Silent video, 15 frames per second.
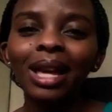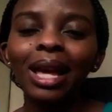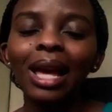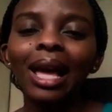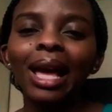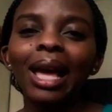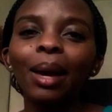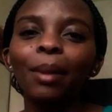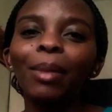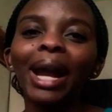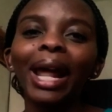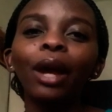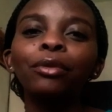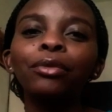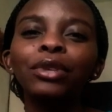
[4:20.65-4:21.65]
But I
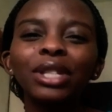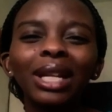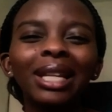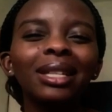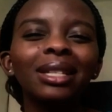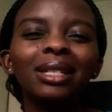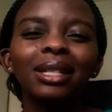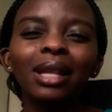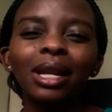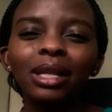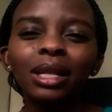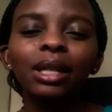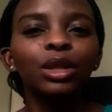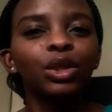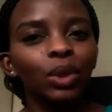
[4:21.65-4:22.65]
officially started in
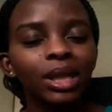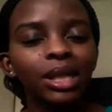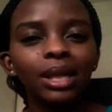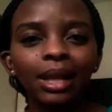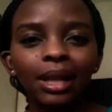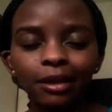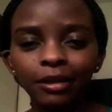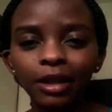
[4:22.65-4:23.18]
2011.